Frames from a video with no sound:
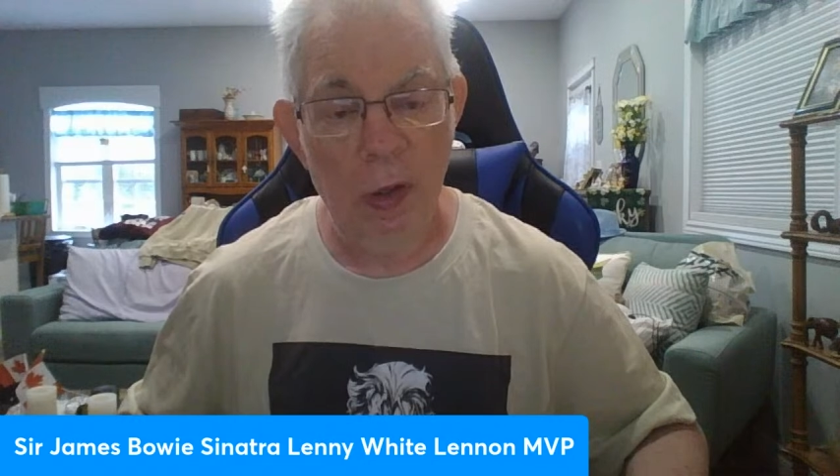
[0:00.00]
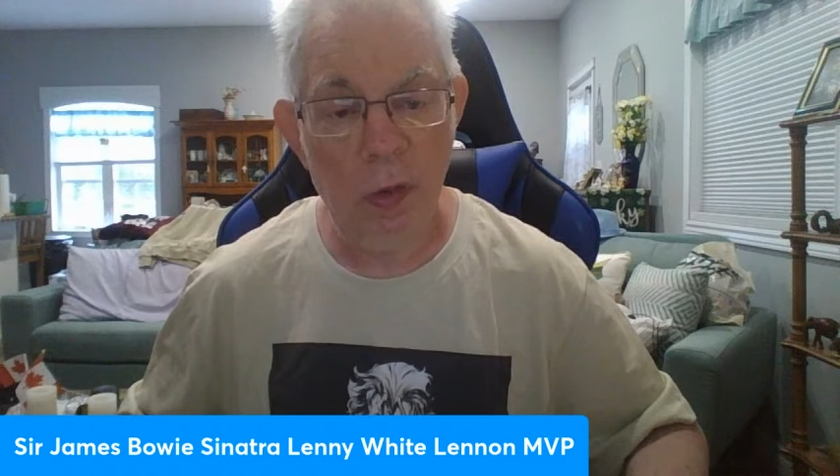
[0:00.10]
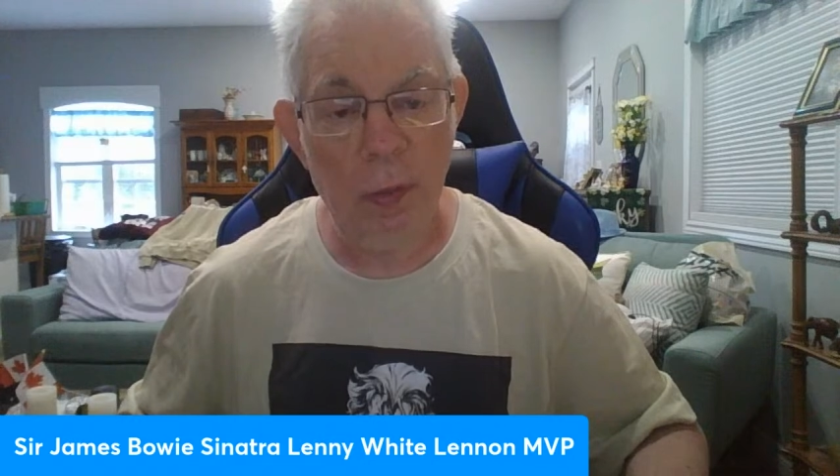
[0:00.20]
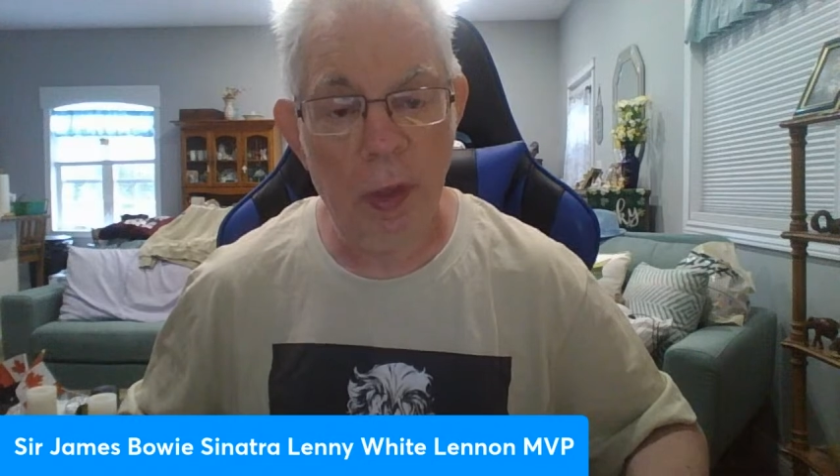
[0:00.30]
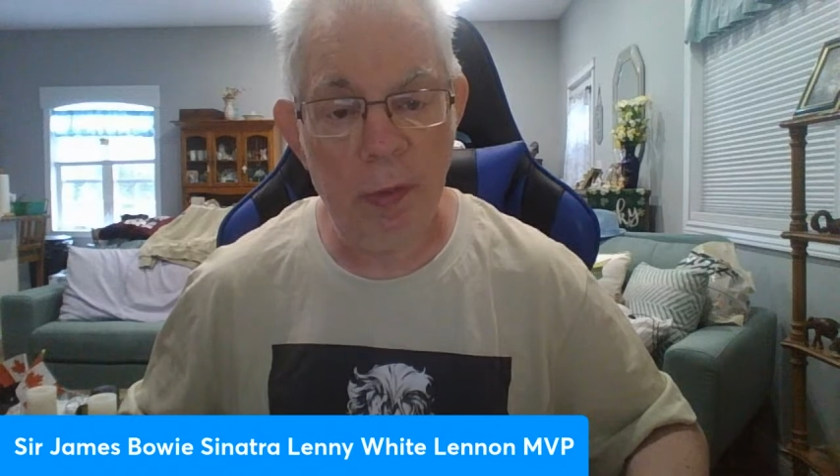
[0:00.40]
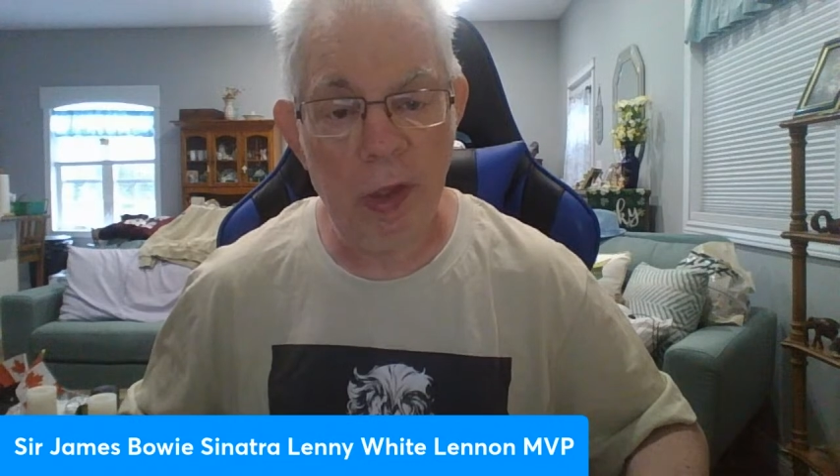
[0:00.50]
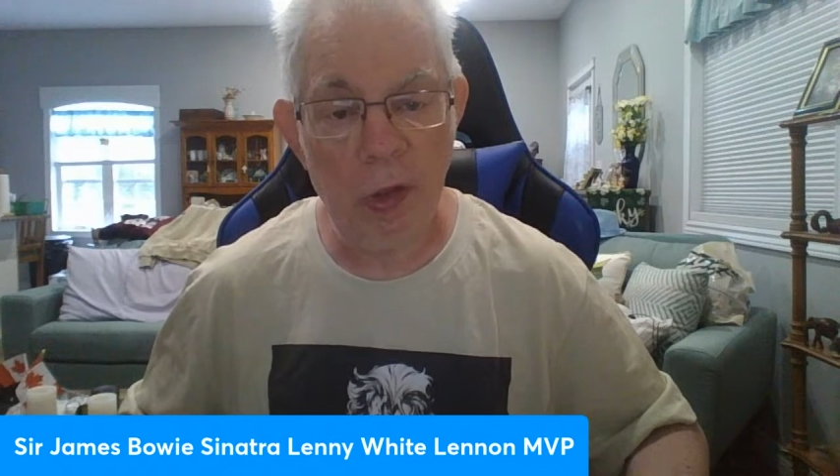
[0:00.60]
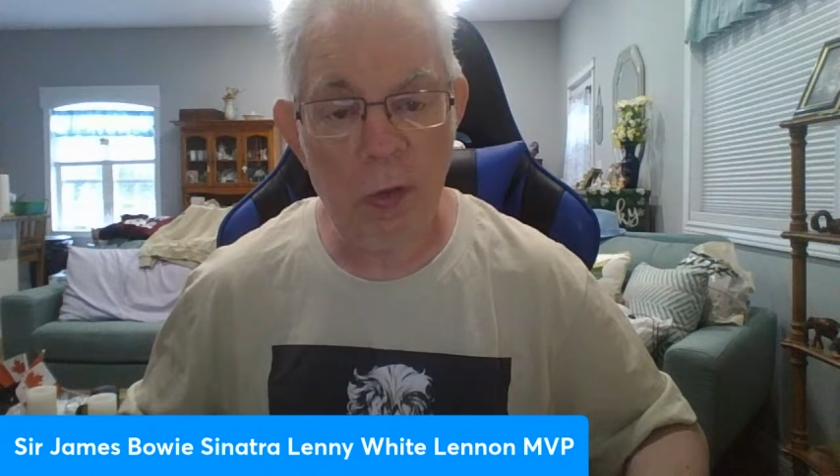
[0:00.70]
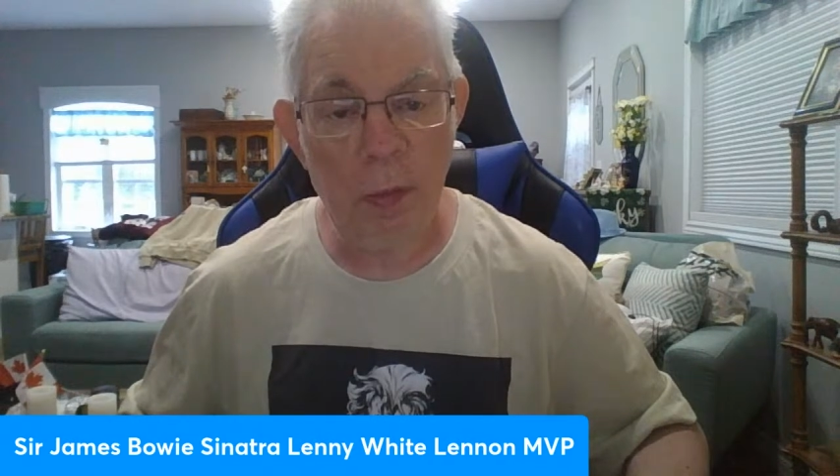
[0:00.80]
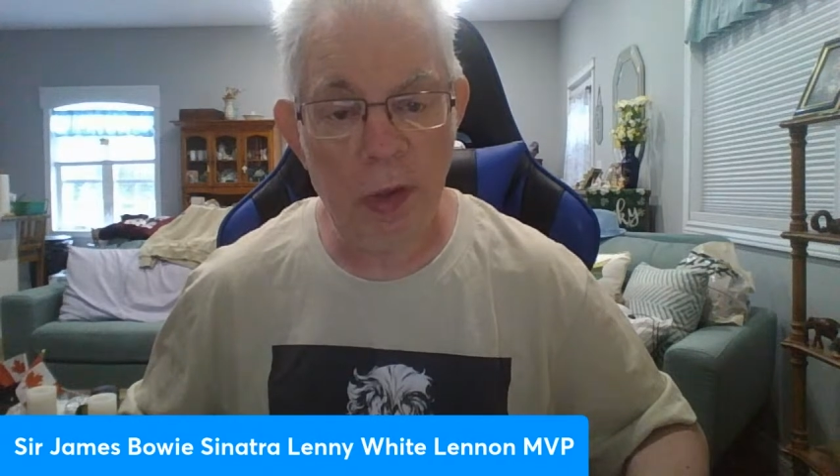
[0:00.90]
so maybe
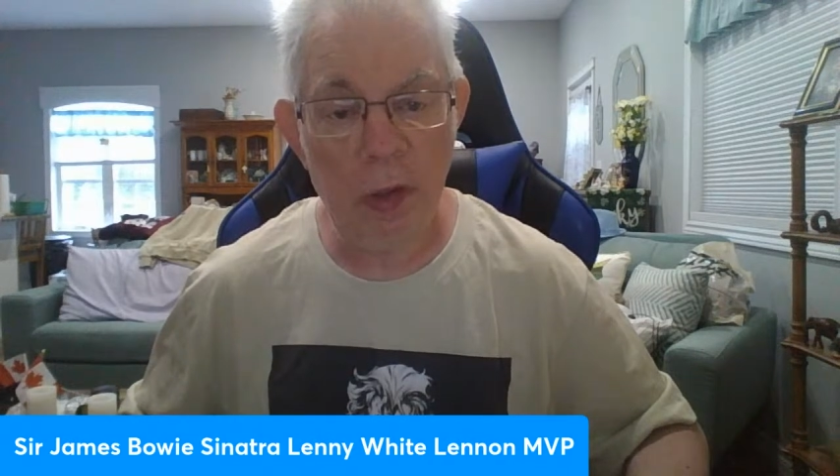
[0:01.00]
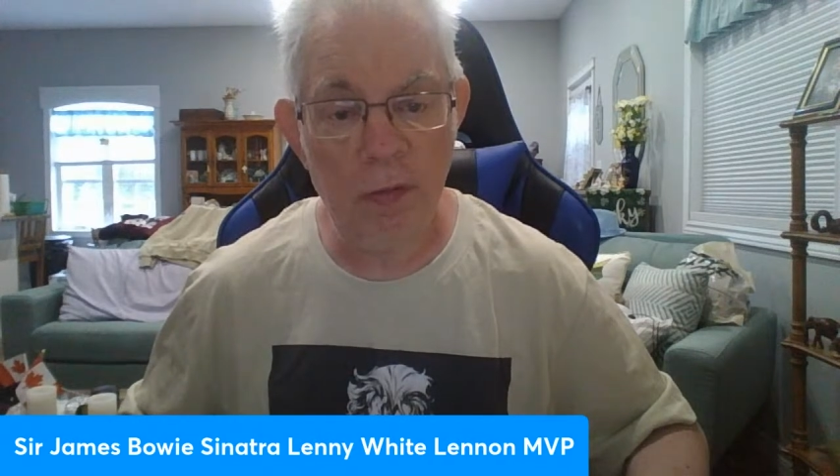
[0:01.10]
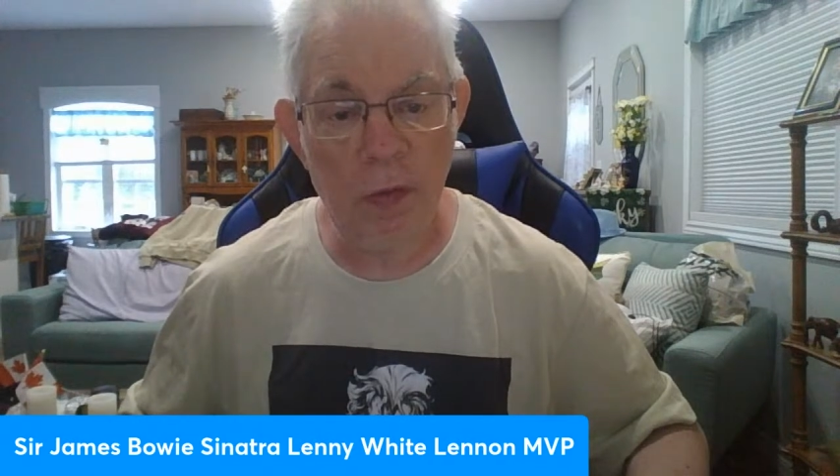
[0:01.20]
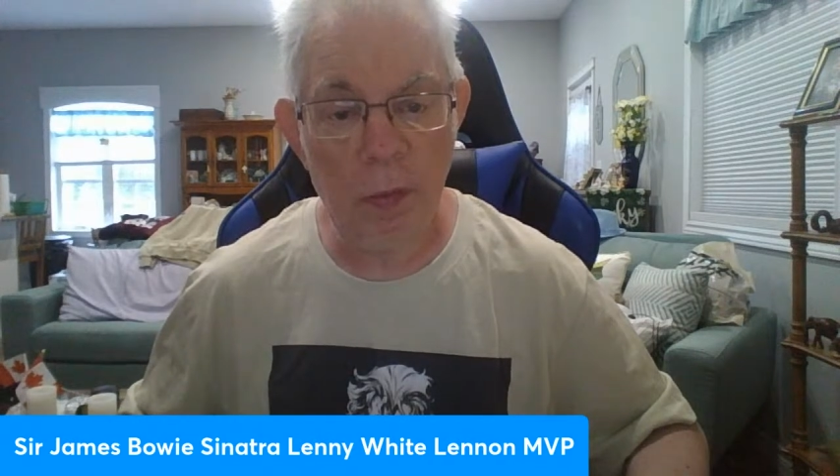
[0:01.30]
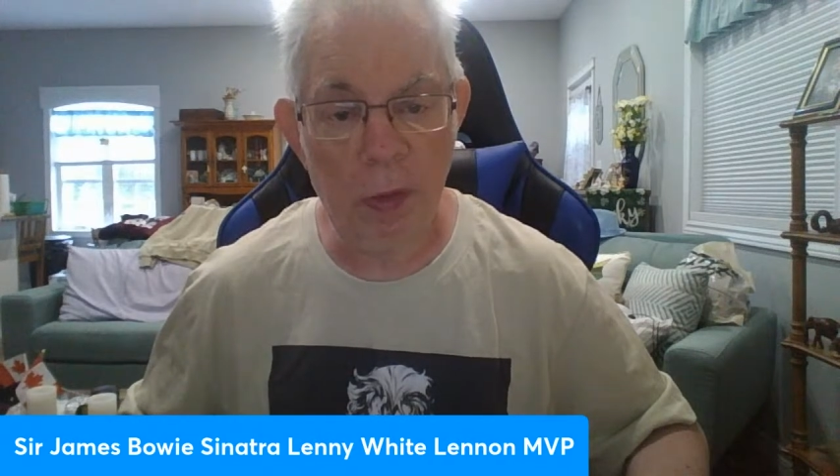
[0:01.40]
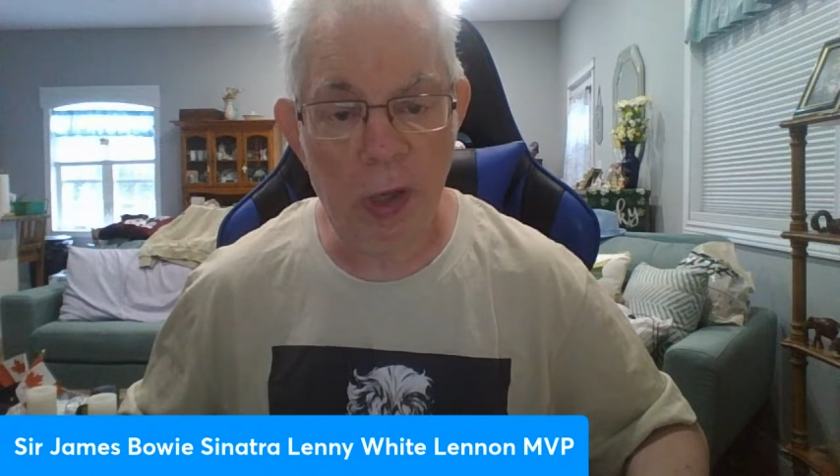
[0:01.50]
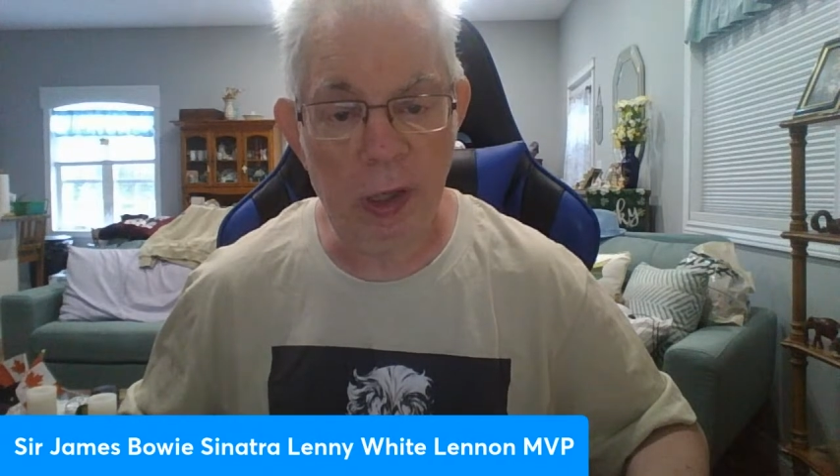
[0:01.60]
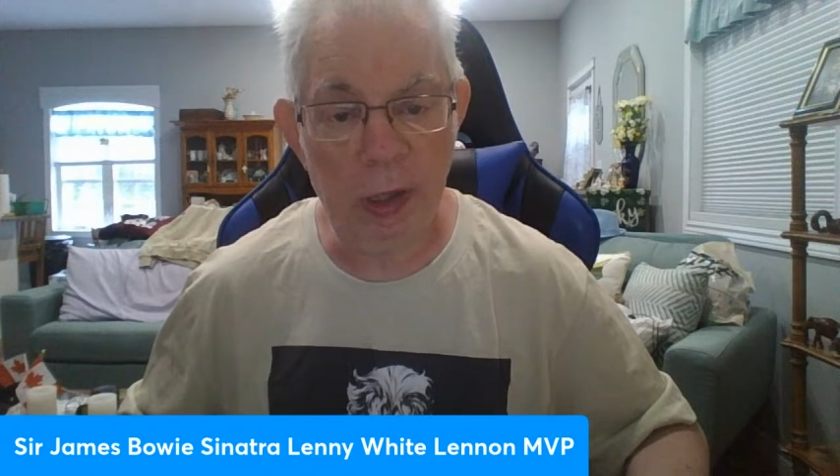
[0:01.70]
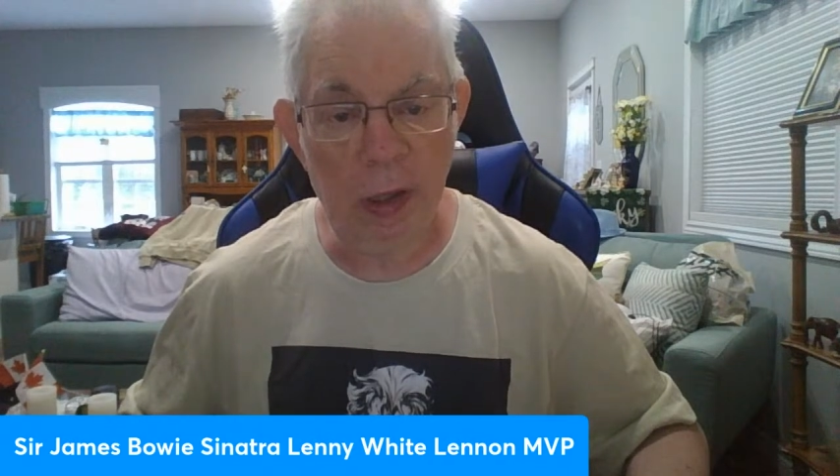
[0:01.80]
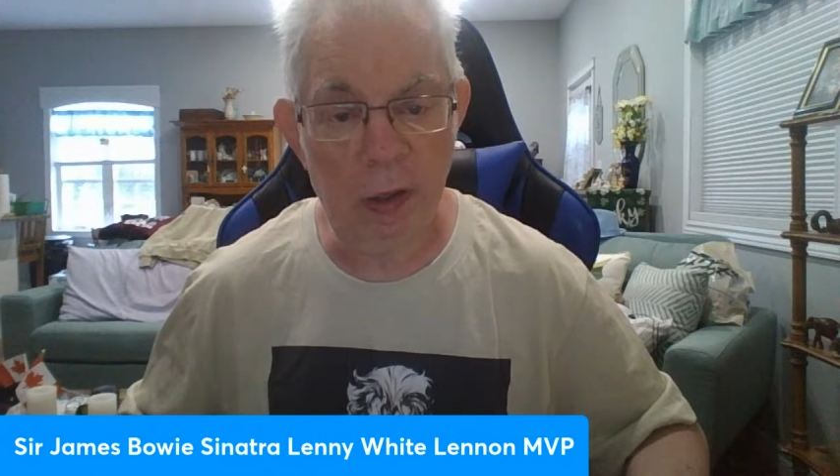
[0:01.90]
this will be good for
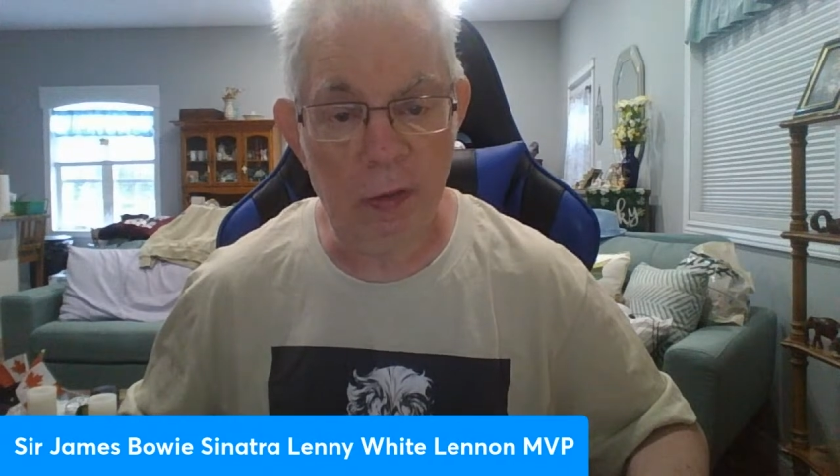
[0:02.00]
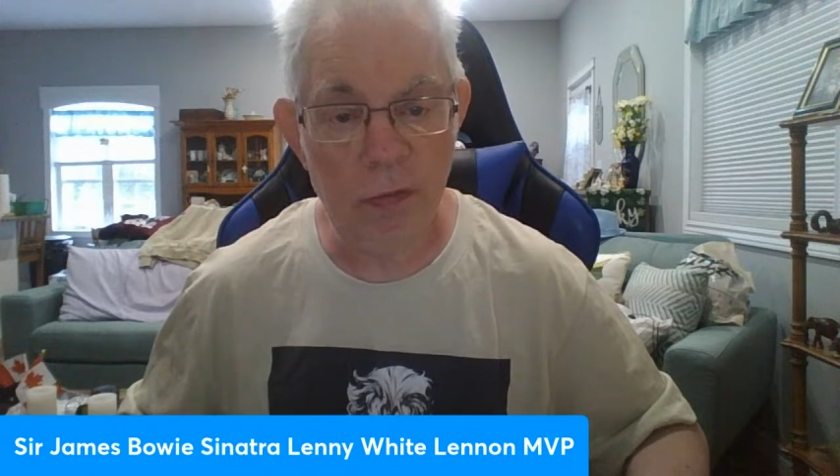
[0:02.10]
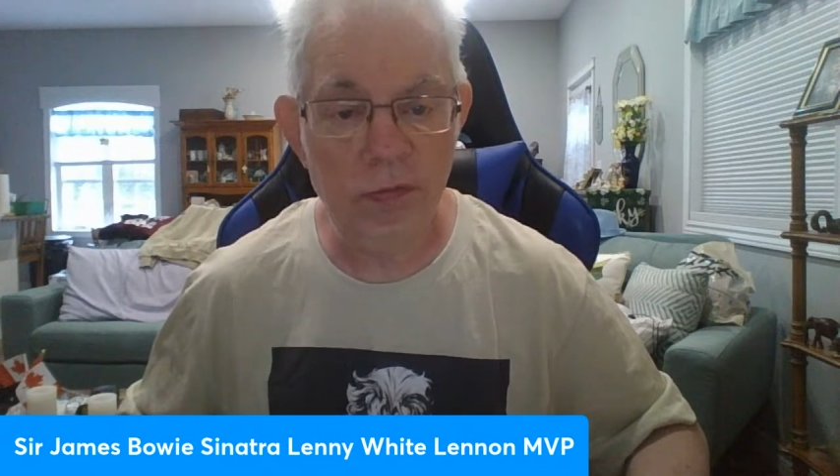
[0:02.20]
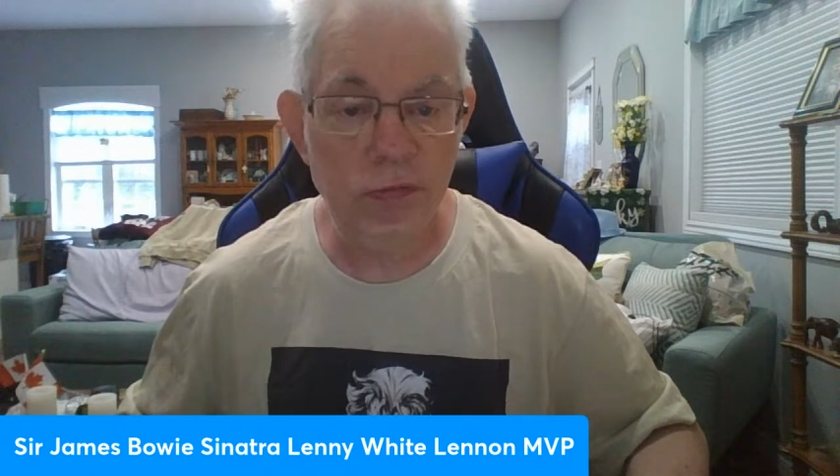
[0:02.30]
my